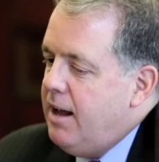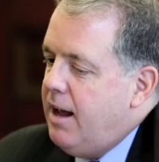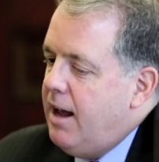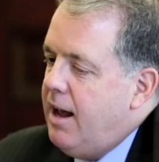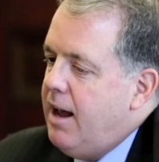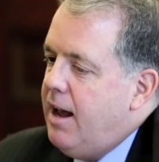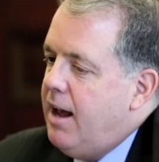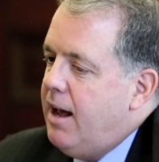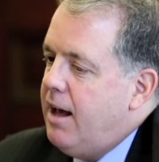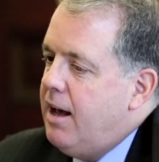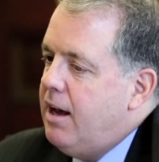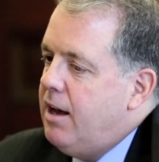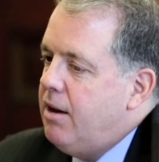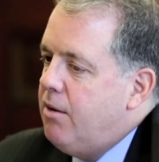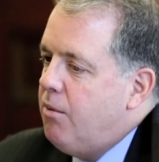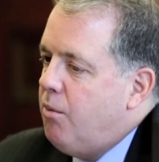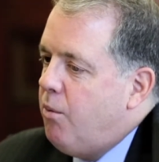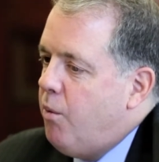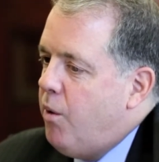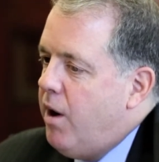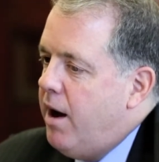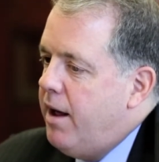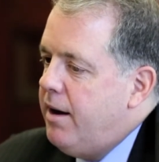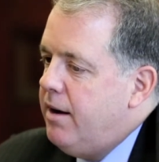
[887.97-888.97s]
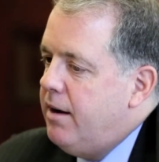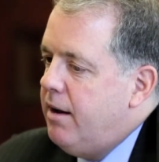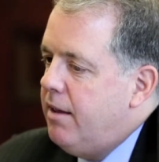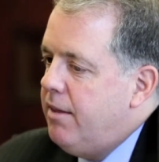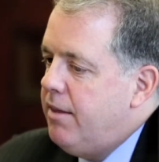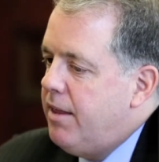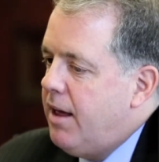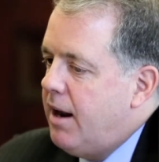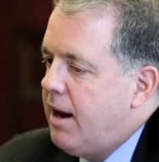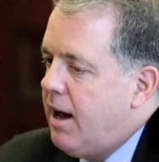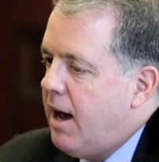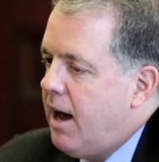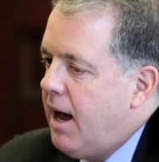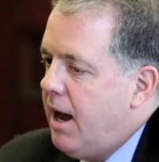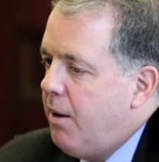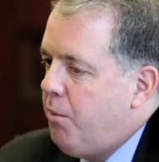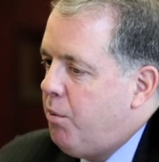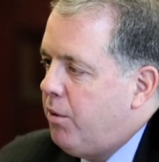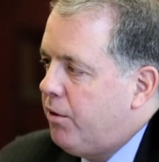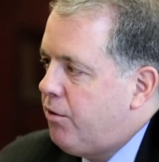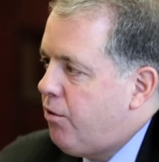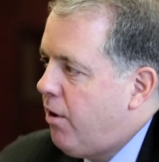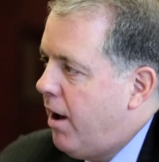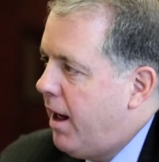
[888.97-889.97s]
and one that I
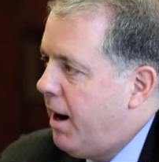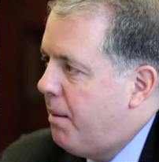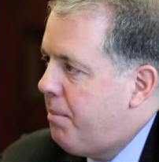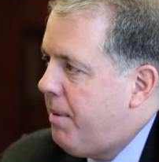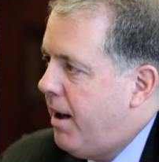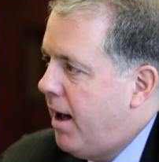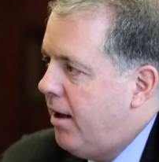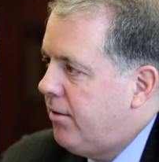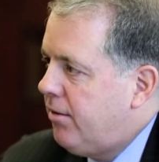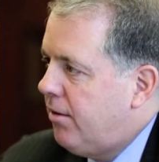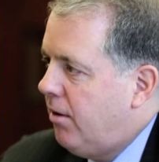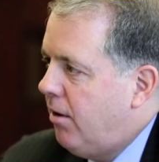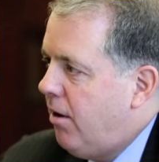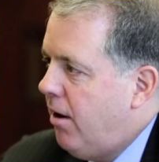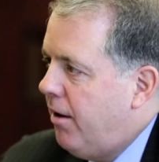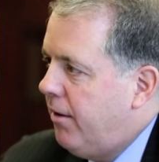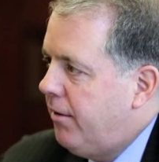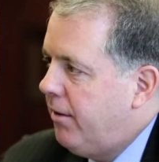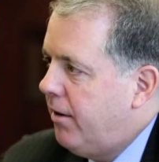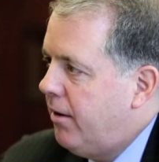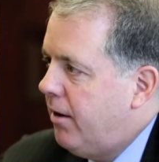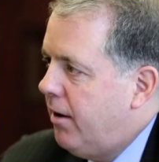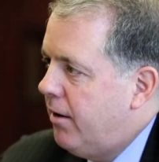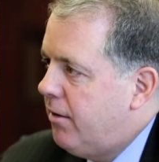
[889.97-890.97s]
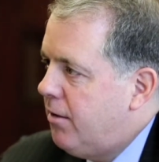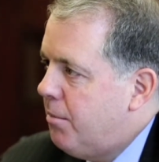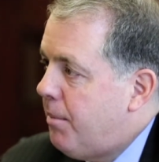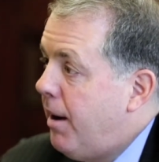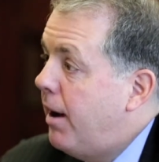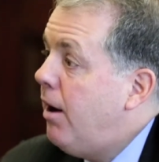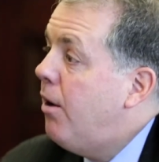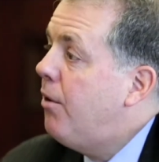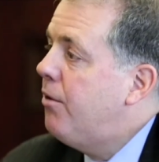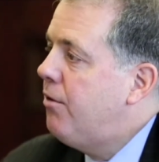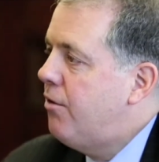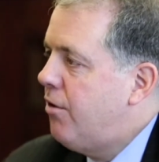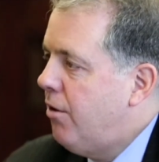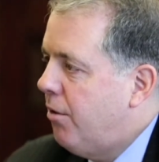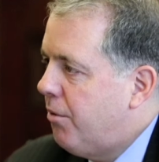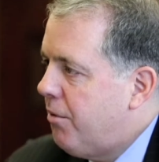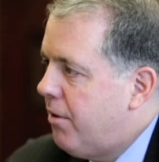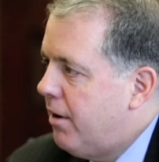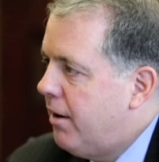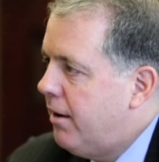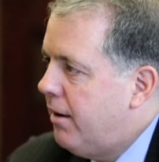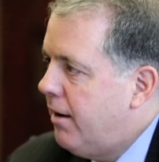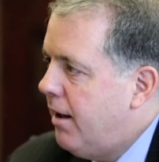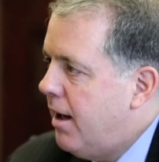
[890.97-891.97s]
will try to pass along to my own
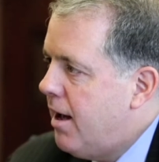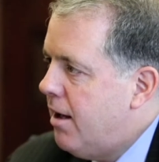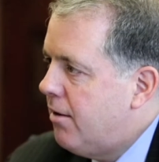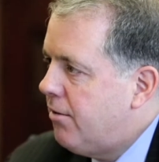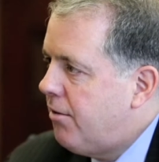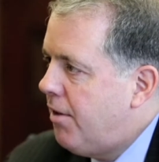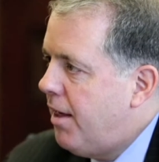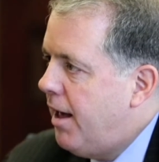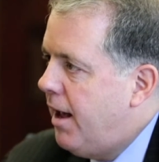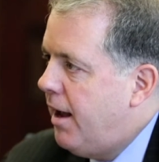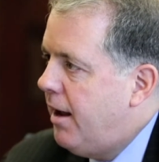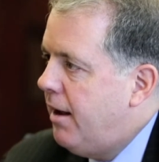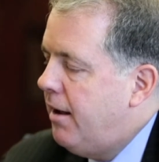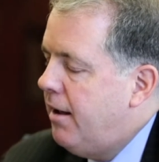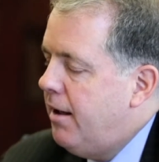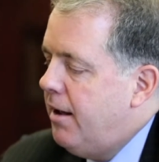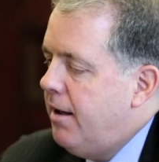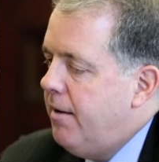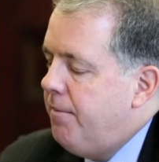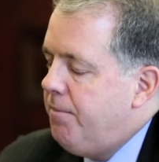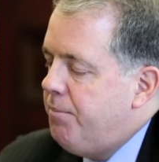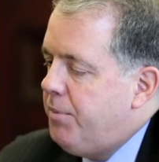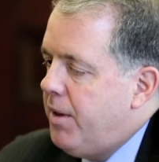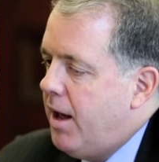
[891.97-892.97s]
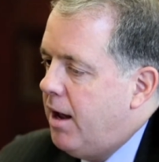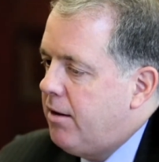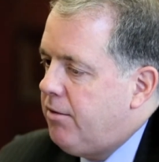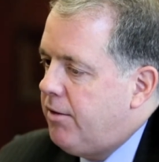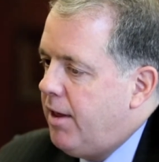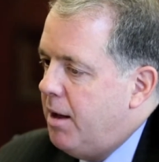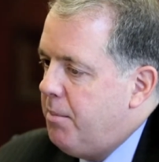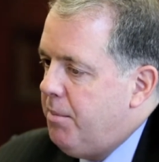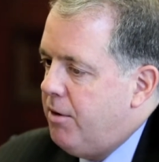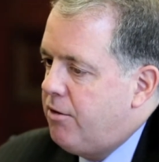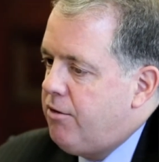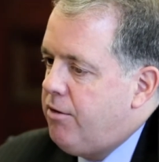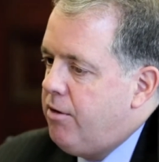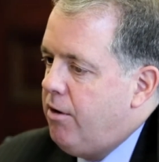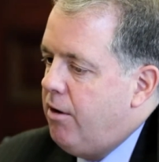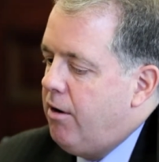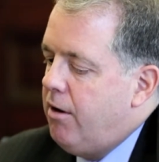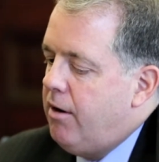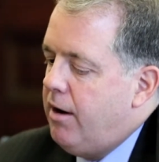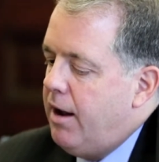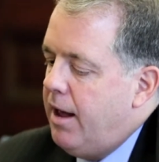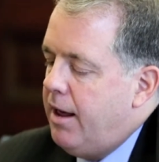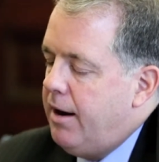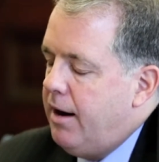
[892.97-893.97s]
children as they
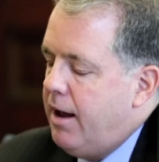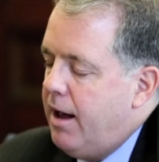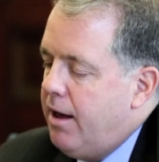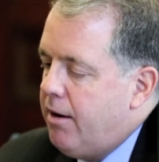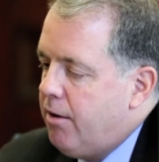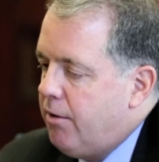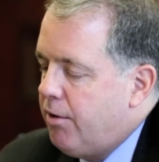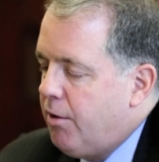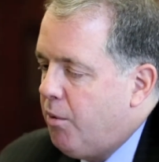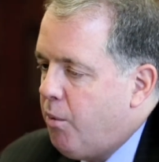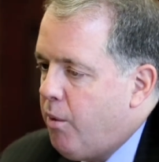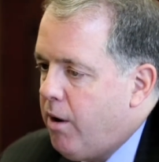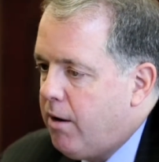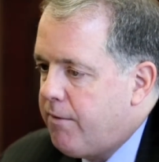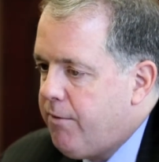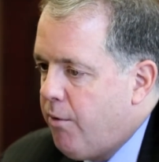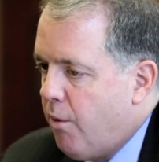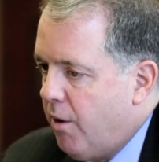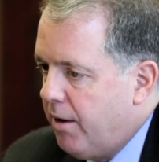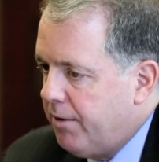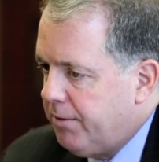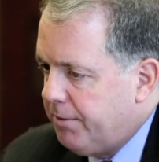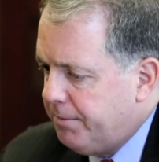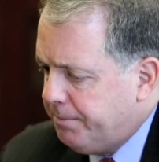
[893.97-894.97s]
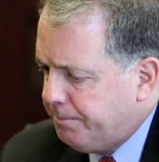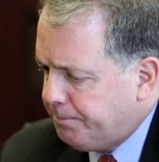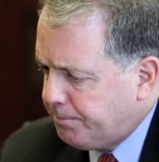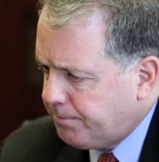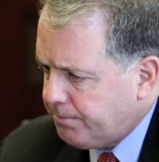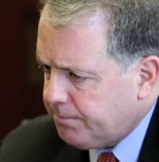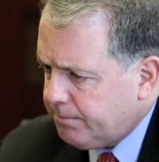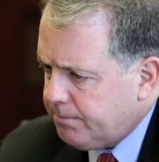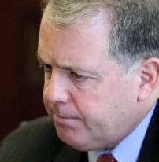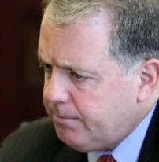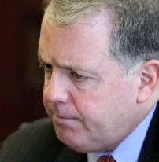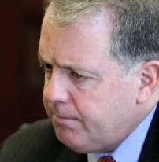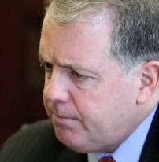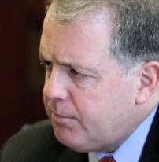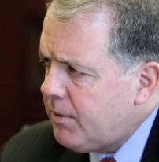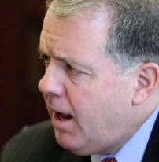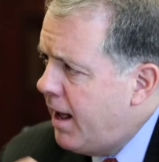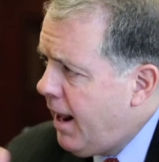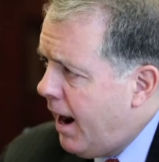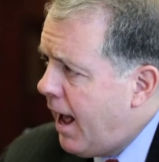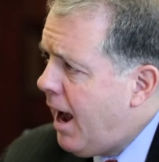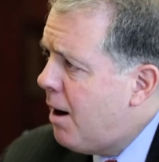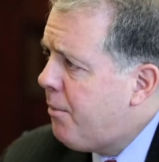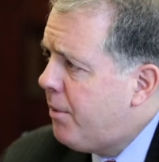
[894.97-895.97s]
mature and enter the workforce.
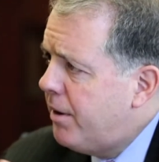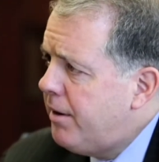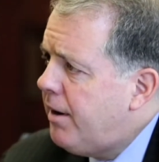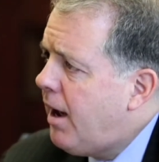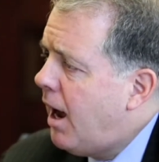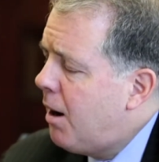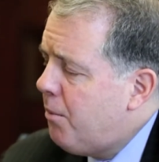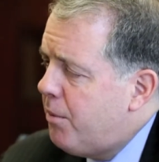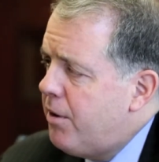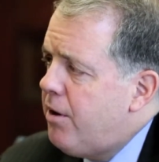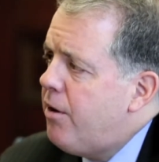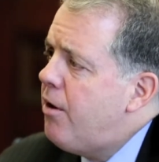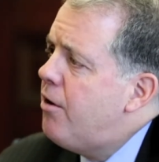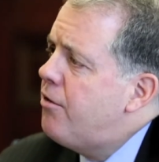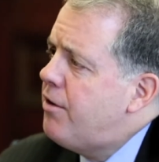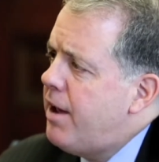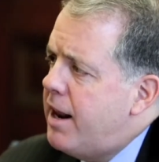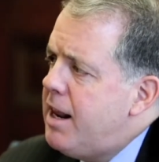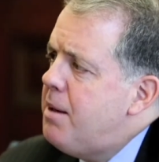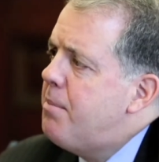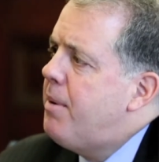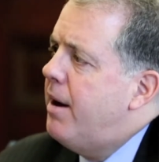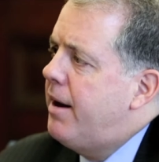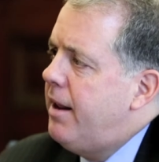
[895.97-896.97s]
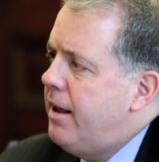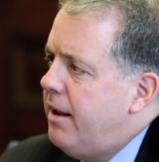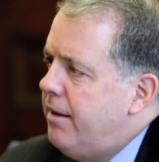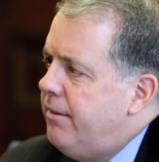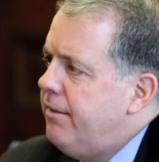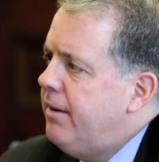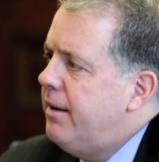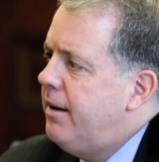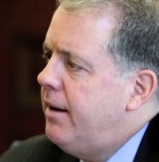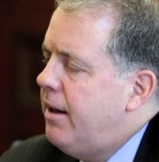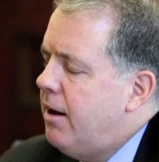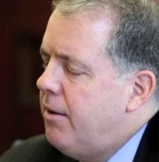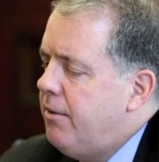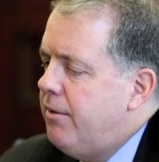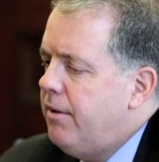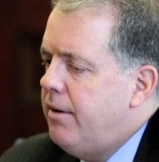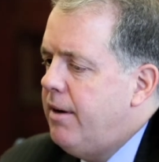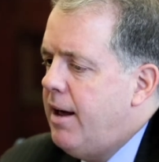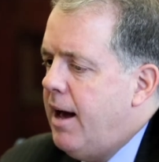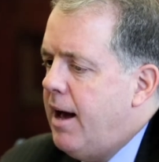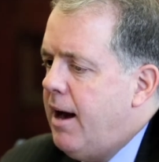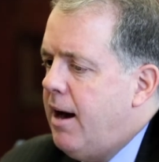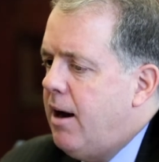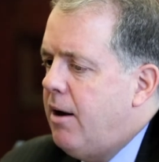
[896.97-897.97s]
And I would urge anybody,
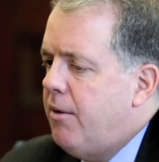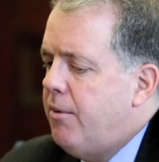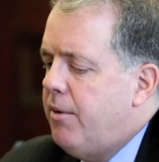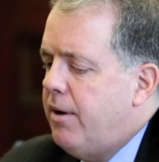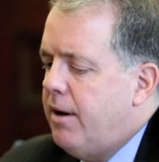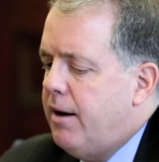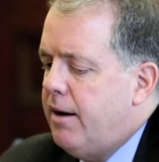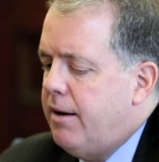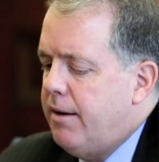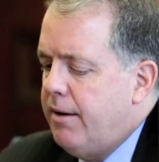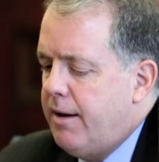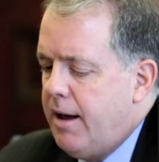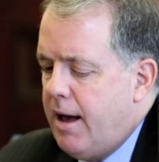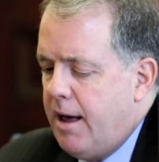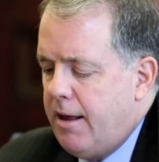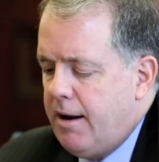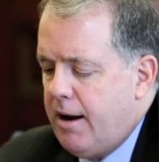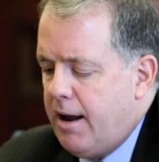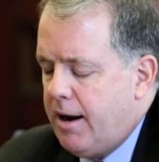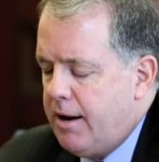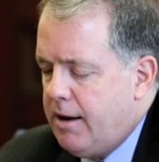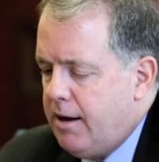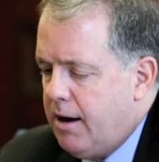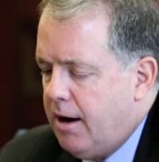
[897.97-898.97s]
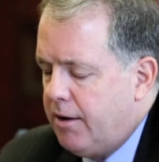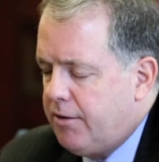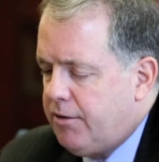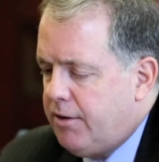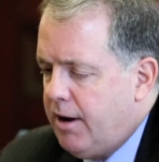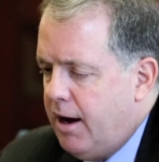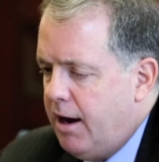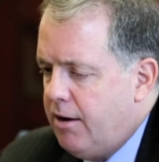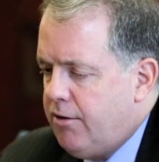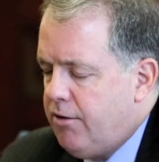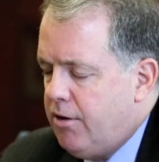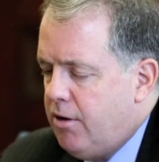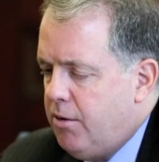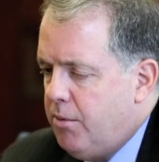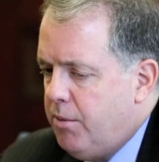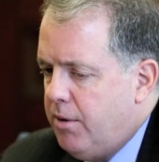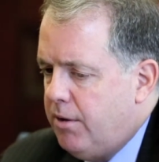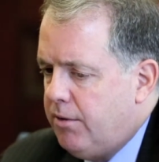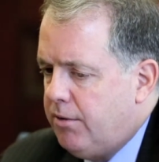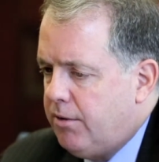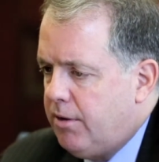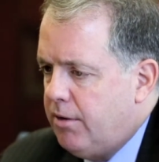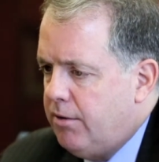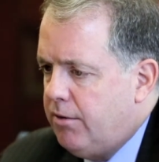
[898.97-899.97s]
now at a young stage who
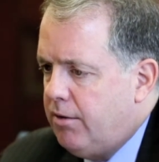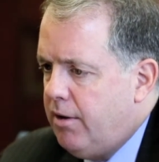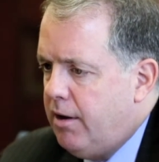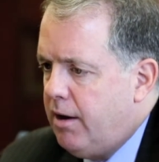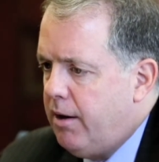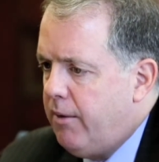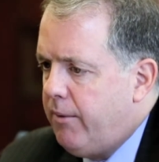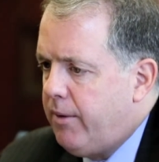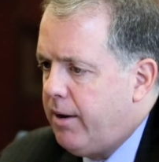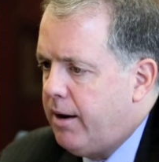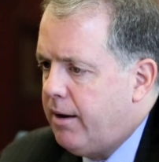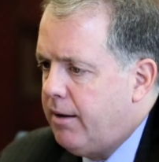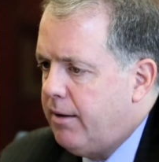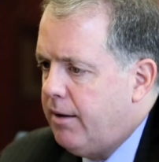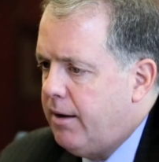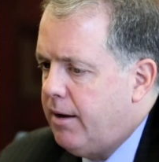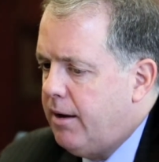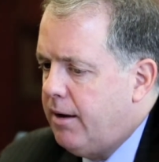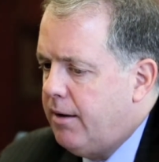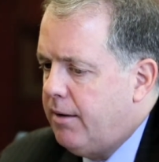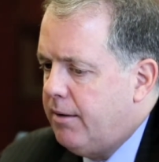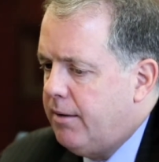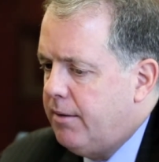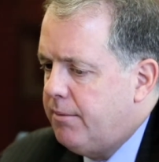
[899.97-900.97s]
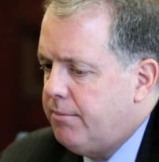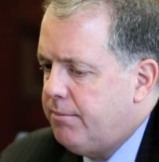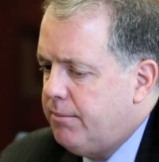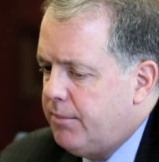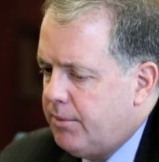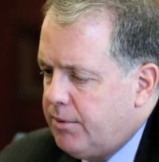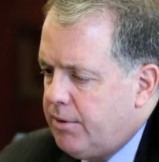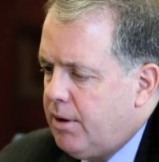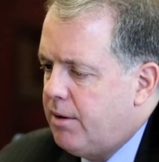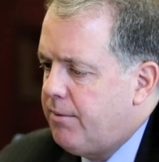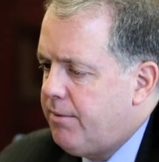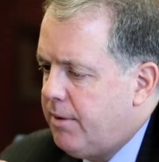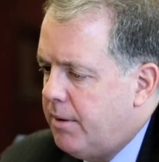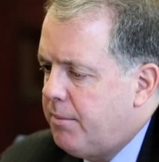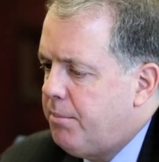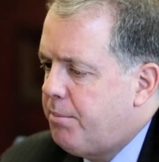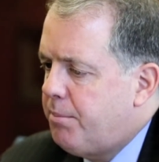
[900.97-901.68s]
is considering a sort of a